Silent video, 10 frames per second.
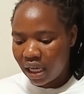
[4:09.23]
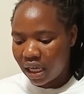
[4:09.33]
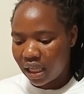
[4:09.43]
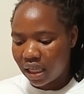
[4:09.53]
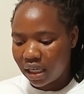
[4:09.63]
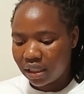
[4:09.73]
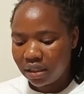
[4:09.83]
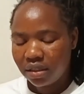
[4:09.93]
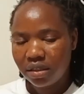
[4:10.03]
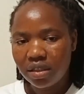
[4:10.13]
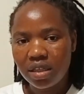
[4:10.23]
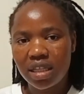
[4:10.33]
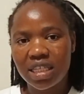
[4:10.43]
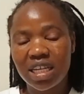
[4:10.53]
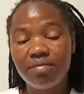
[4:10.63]
And then
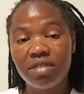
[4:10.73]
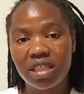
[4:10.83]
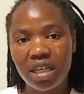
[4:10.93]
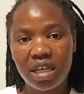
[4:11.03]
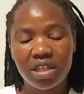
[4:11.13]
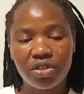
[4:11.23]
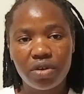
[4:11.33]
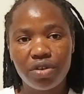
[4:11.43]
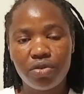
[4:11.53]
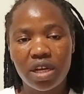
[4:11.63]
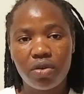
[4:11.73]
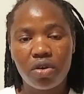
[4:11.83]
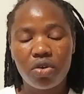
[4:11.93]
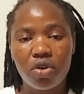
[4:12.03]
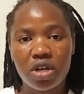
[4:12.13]
the same day, ensure you
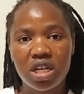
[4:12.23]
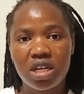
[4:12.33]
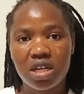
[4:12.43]
download